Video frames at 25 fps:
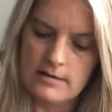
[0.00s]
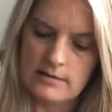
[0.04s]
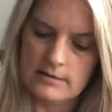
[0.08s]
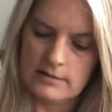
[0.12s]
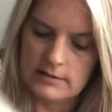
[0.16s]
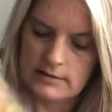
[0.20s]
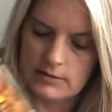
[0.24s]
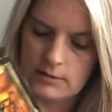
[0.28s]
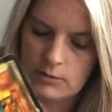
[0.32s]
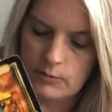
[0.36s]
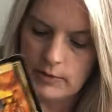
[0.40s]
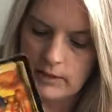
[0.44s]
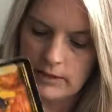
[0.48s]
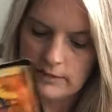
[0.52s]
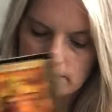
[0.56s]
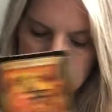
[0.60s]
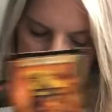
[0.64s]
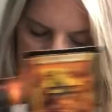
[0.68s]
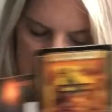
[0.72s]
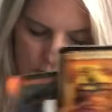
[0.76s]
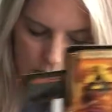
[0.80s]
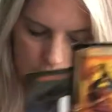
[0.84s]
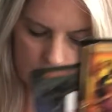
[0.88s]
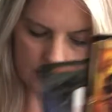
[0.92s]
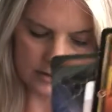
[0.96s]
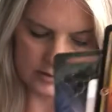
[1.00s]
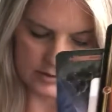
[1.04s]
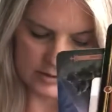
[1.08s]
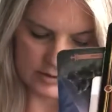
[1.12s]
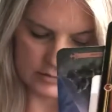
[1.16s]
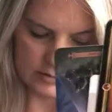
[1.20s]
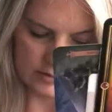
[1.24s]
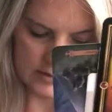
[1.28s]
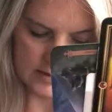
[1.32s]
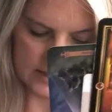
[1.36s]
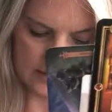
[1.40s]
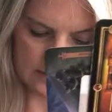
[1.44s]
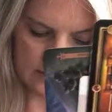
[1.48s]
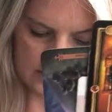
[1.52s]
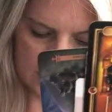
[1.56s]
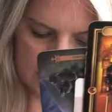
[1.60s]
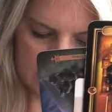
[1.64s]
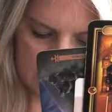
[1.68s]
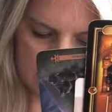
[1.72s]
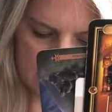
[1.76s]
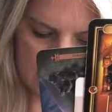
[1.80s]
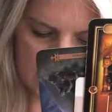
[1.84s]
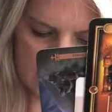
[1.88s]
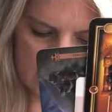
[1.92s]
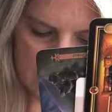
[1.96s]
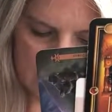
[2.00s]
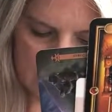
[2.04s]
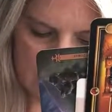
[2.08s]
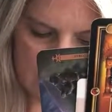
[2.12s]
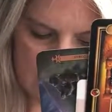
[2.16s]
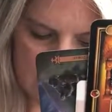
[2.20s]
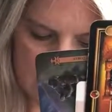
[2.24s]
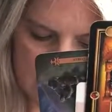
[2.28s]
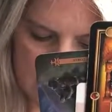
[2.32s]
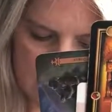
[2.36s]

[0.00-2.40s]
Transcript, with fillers: this Queen of Swords, who seems to be